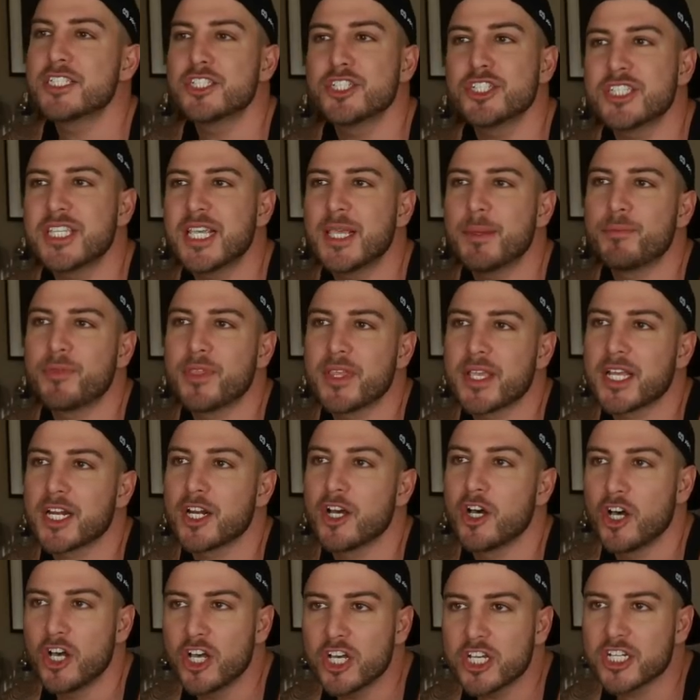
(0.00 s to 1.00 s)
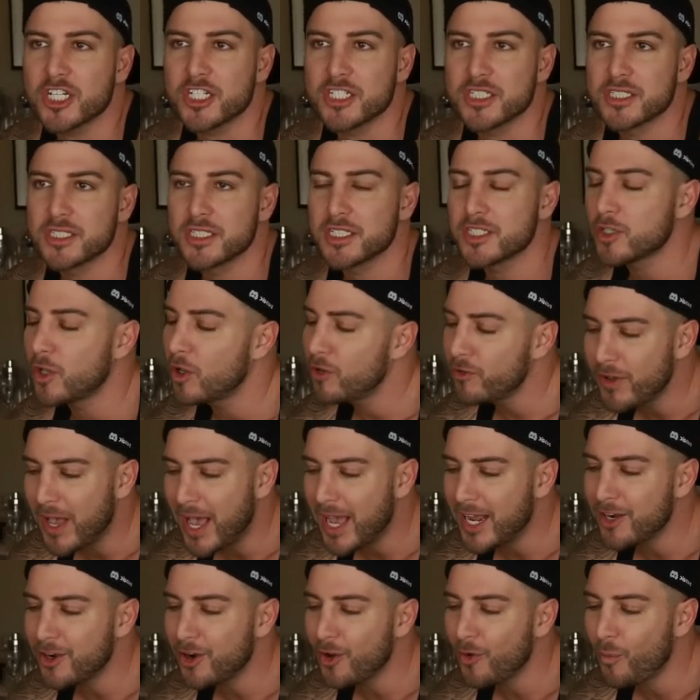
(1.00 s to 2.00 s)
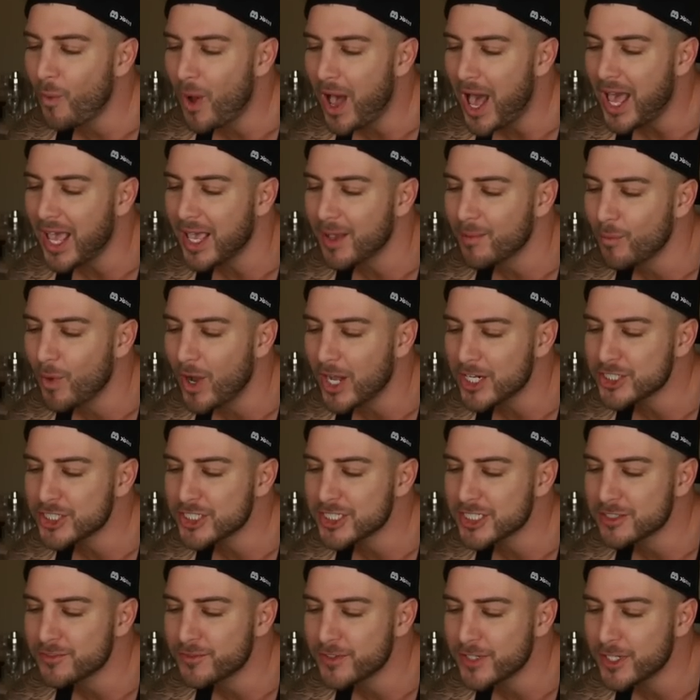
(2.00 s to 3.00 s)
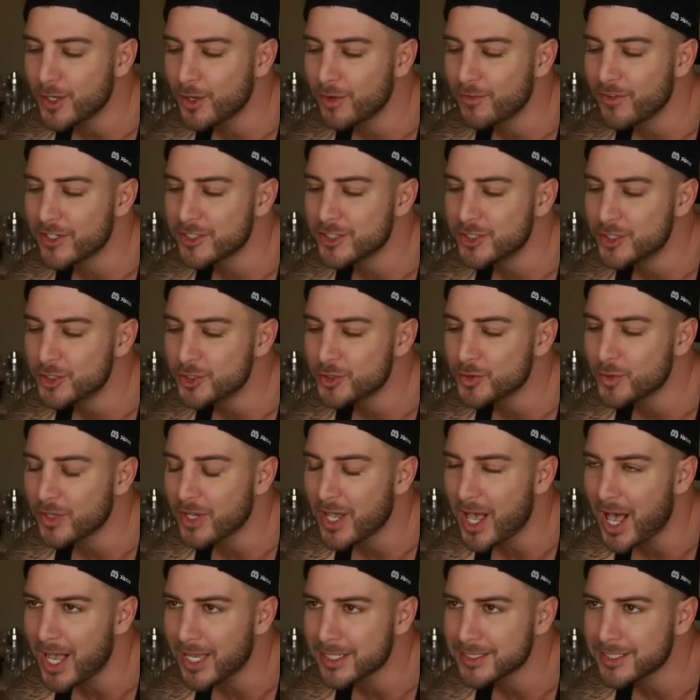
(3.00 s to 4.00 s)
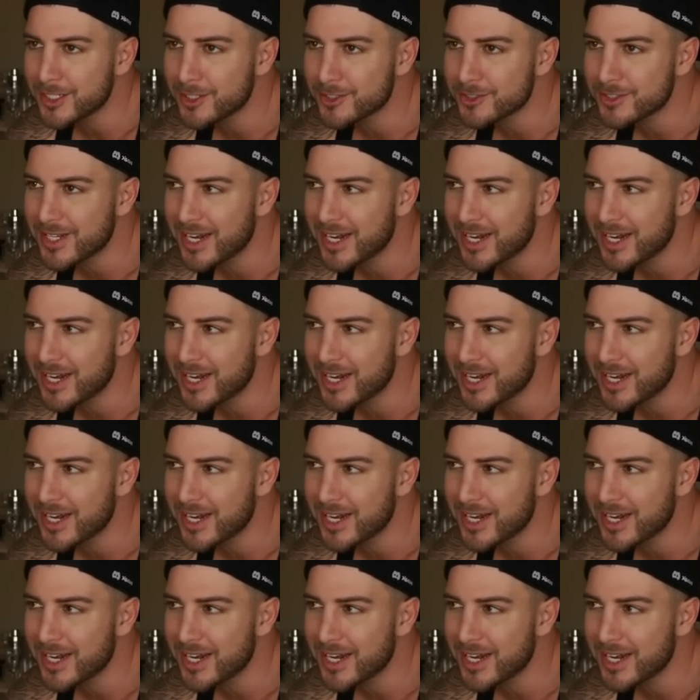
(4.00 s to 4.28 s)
just keep thinking of hookers. This whole, I don't know why I'm watching this video of unusual cocktails